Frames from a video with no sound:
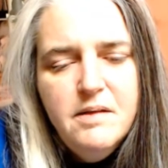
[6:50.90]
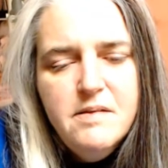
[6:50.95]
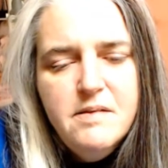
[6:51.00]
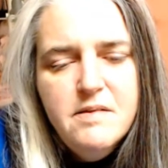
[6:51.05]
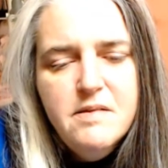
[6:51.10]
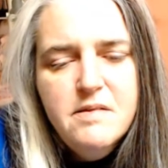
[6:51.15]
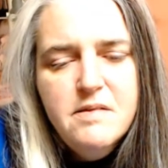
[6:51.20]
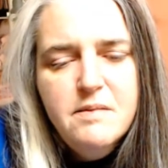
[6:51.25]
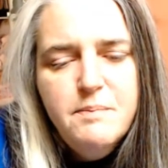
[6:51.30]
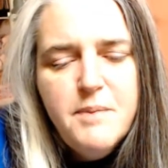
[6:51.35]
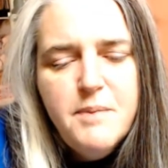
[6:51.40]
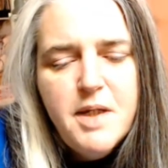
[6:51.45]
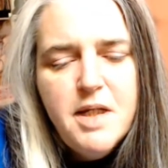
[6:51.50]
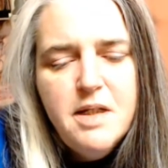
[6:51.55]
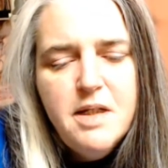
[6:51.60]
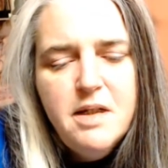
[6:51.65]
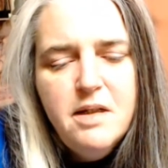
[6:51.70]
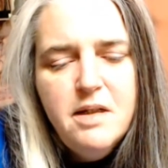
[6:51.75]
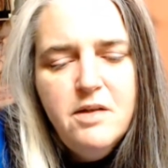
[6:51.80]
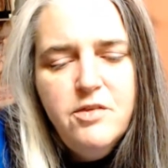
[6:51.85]
is made
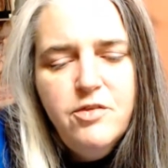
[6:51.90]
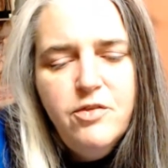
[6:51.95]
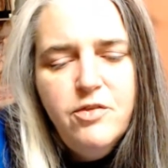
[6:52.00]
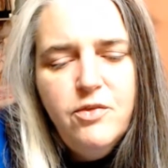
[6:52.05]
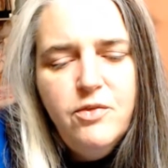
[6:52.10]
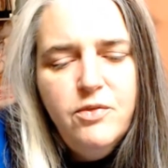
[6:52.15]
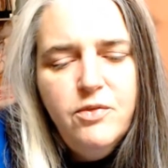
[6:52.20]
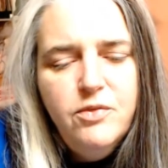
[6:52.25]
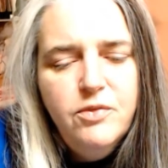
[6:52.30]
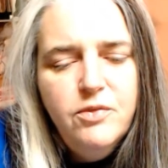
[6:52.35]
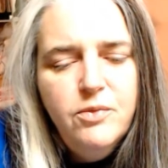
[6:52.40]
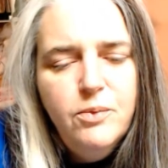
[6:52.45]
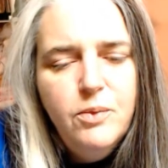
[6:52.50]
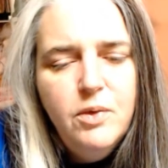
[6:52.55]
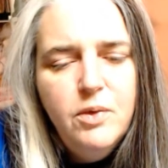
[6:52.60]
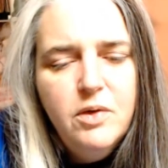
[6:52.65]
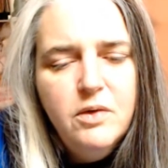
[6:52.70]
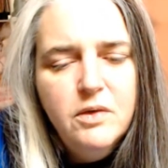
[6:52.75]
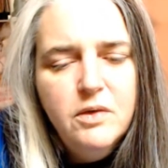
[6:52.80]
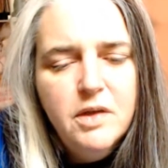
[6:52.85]
out of
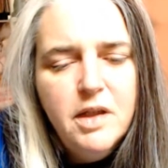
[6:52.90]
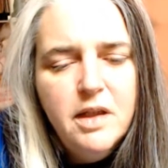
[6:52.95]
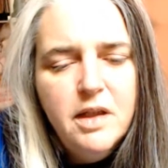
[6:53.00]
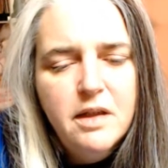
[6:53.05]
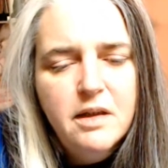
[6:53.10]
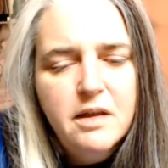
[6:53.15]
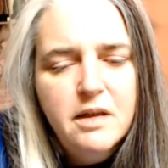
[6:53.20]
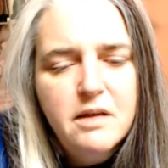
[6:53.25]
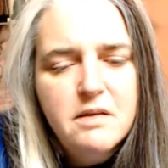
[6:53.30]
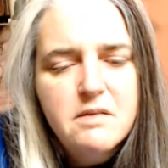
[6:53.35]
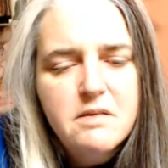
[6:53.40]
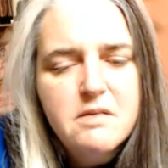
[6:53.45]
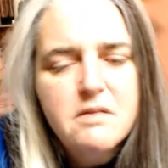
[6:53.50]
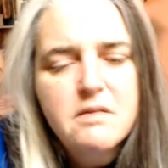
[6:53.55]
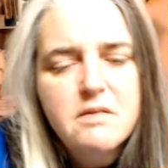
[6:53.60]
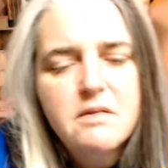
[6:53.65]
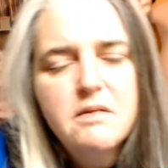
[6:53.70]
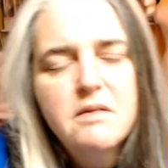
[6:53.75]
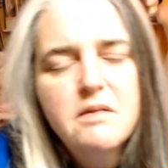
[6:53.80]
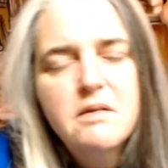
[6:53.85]
wool. Yeah, it is.
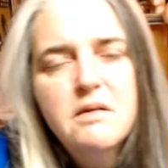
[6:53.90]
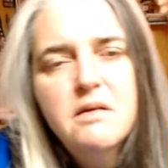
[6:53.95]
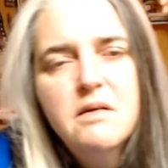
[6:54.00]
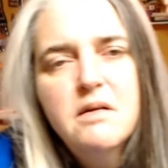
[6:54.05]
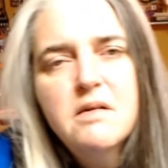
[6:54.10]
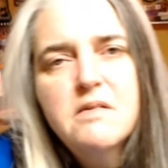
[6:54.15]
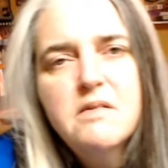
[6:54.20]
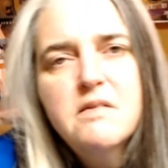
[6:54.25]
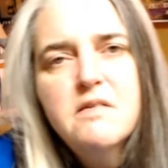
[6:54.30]
This is